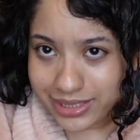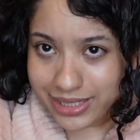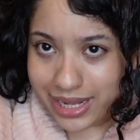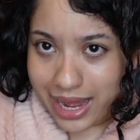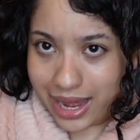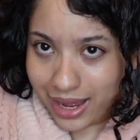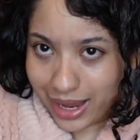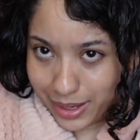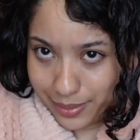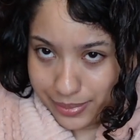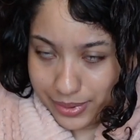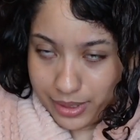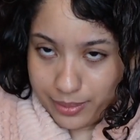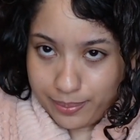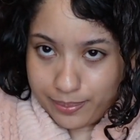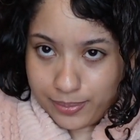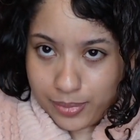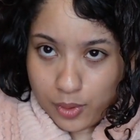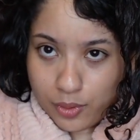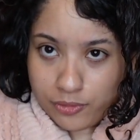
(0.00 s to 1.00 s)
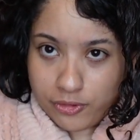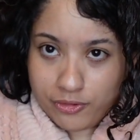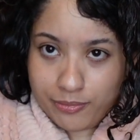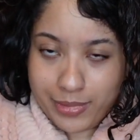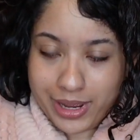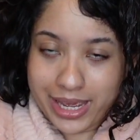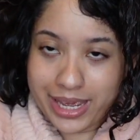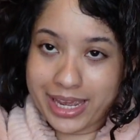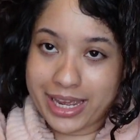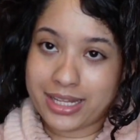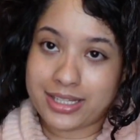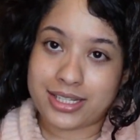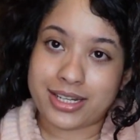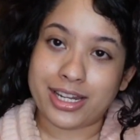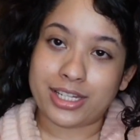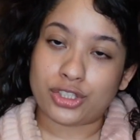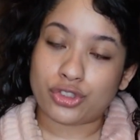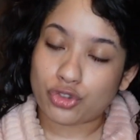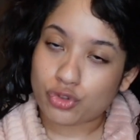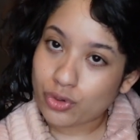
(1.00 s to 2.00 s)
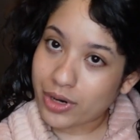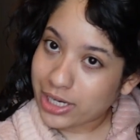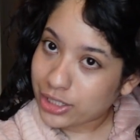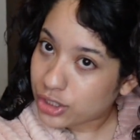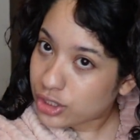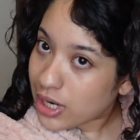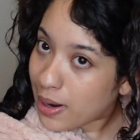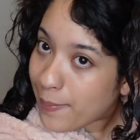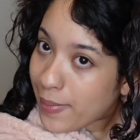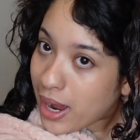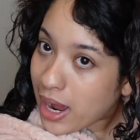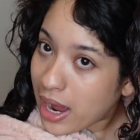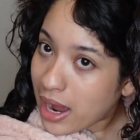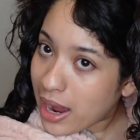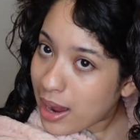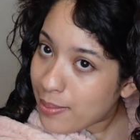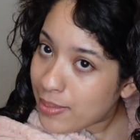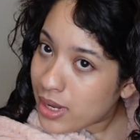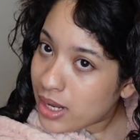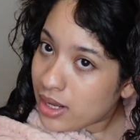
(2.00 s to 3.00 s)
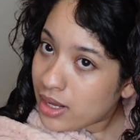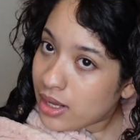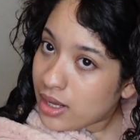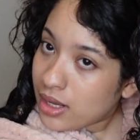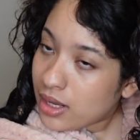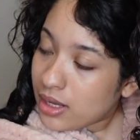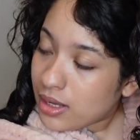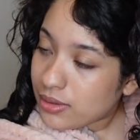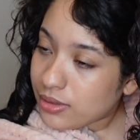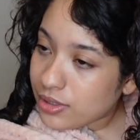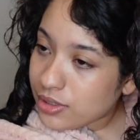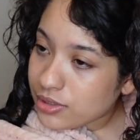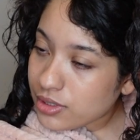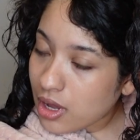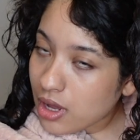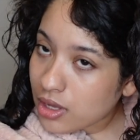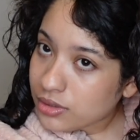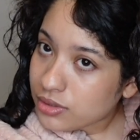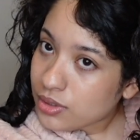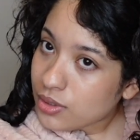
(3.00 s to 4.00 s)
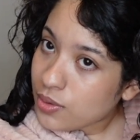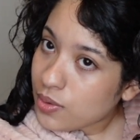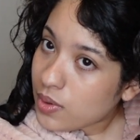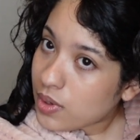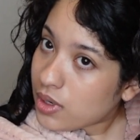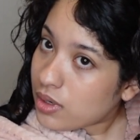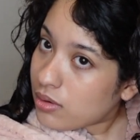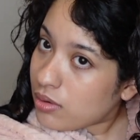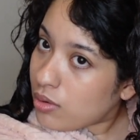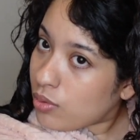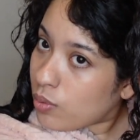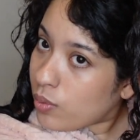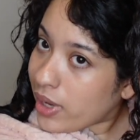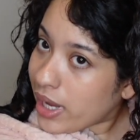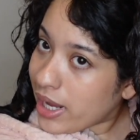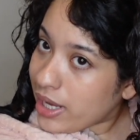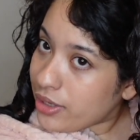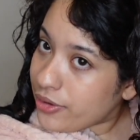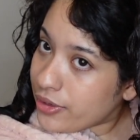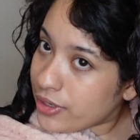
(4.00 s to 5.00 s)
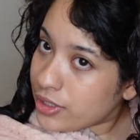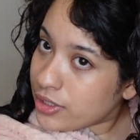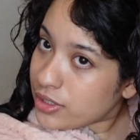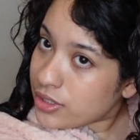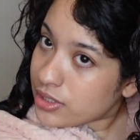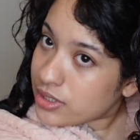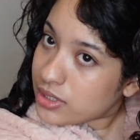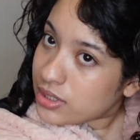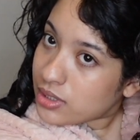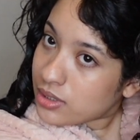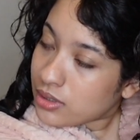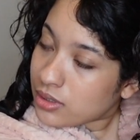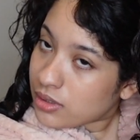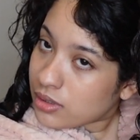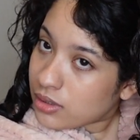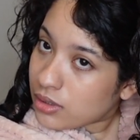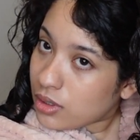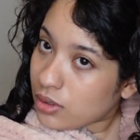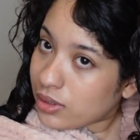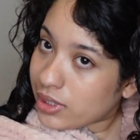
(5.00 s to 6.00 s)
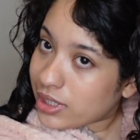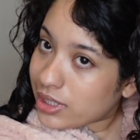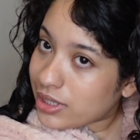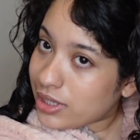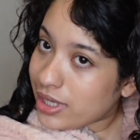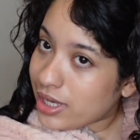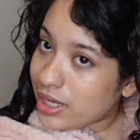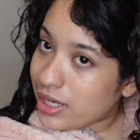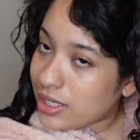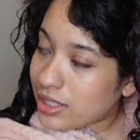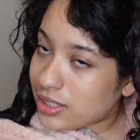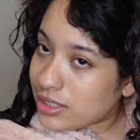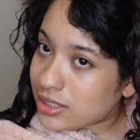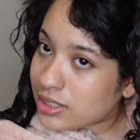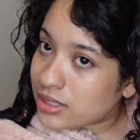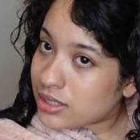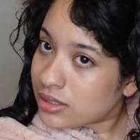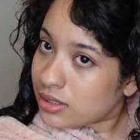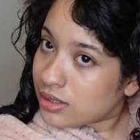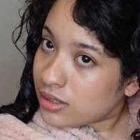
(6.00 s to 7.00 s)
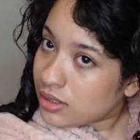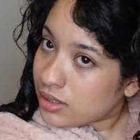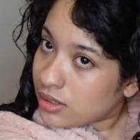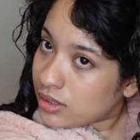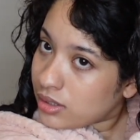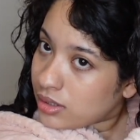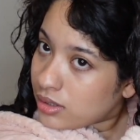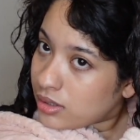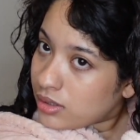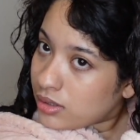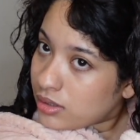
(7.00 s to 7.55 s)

part my hair when I'm styling, do small sections, put my product through like that, and then I brush style. So you